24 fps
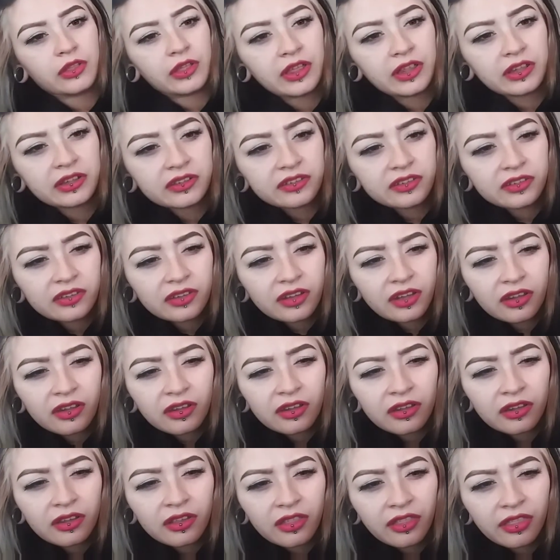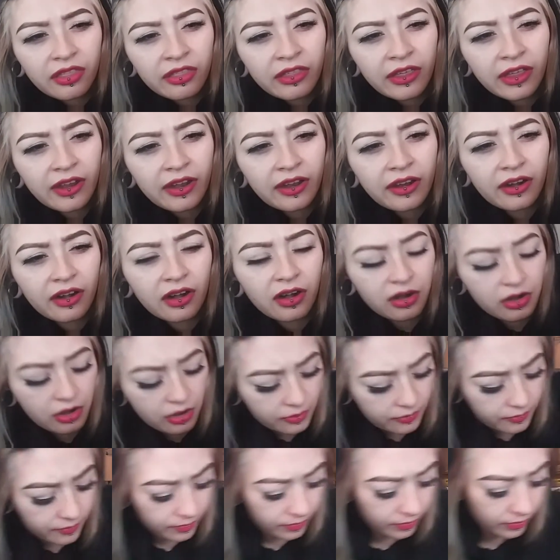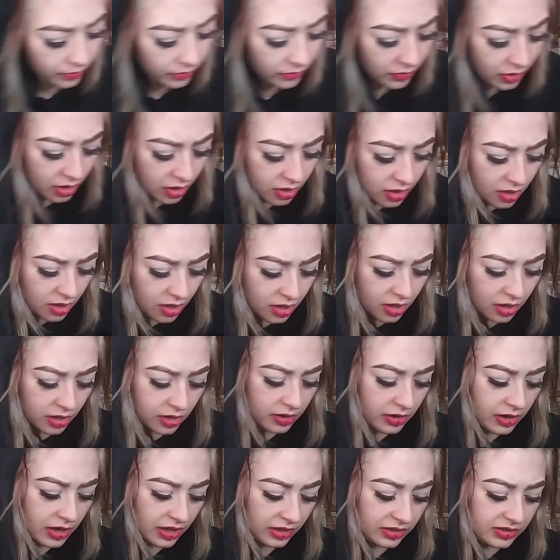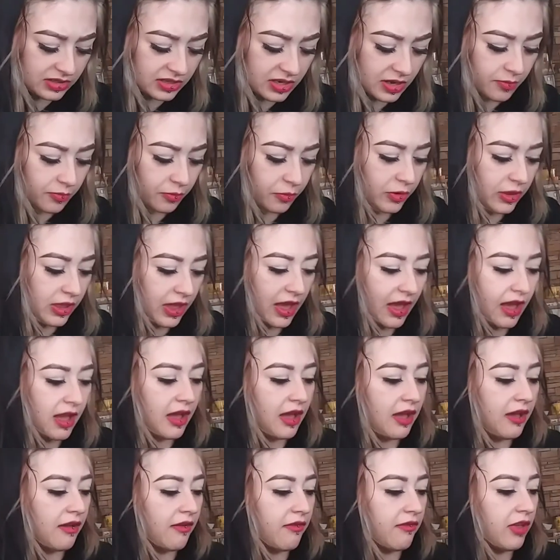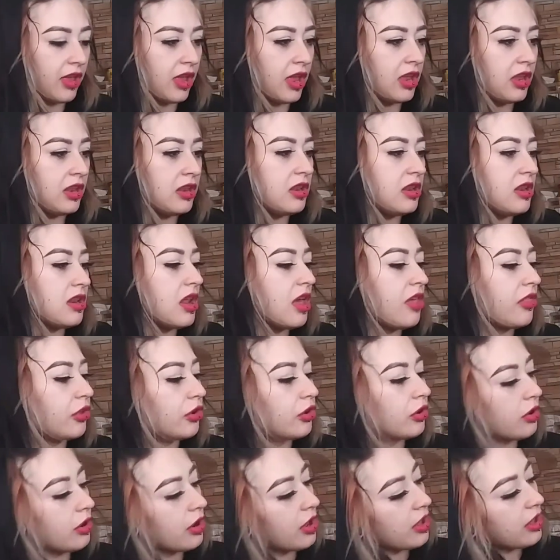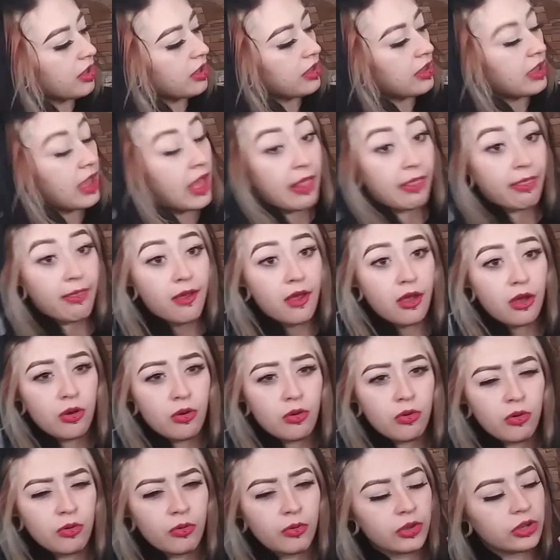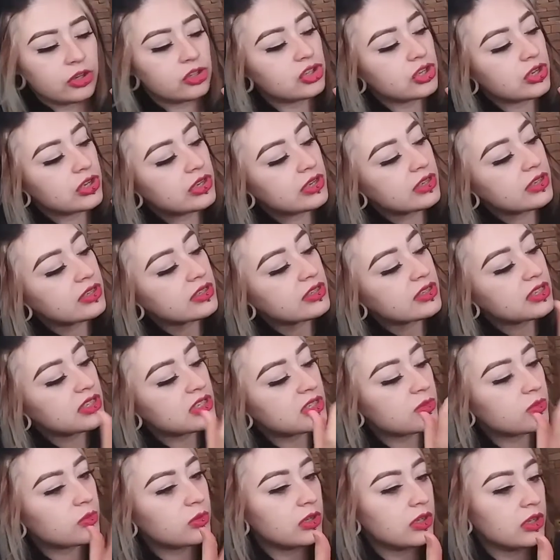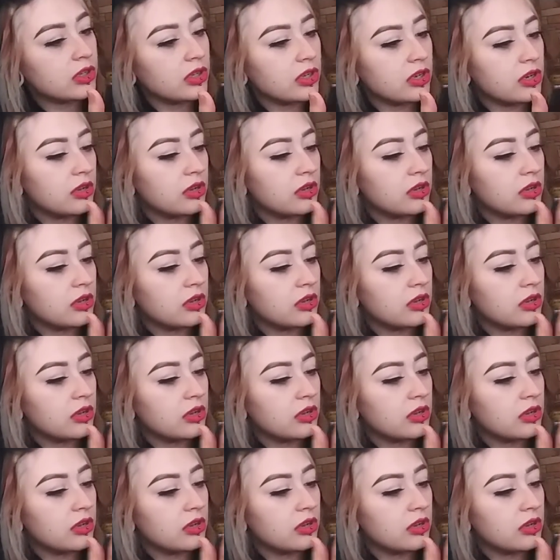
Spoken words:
That's there. Next up we have another yellow, which is this one.